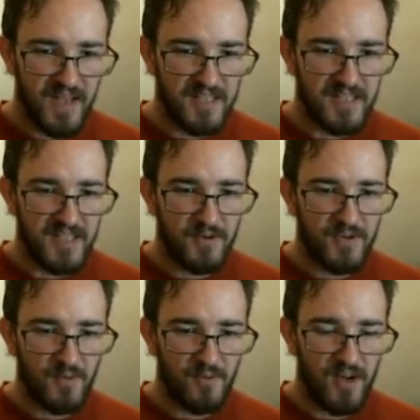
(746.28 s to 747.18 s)
That's the
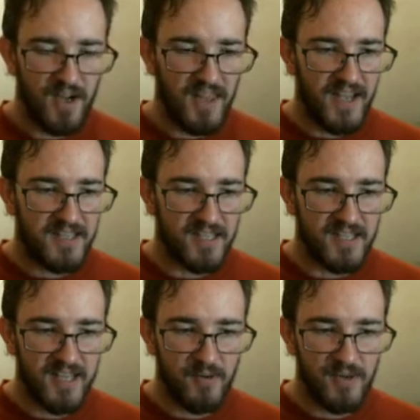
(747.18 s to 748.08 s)
secret to uh, that's the
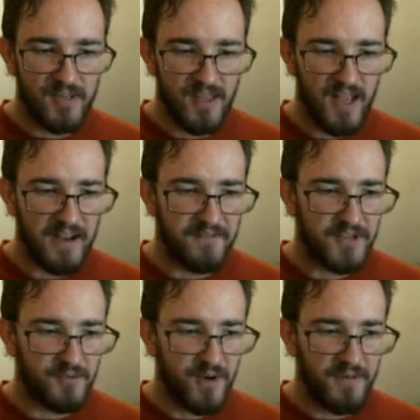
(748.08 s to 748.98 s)
secret to life.
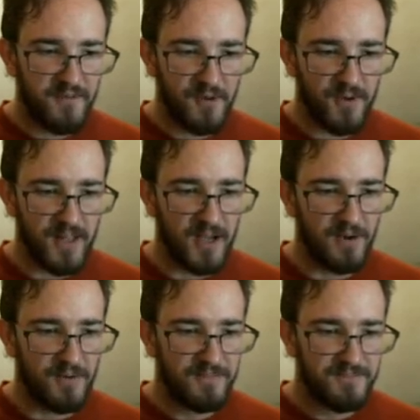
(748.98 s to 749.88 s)
Just wait for the reload.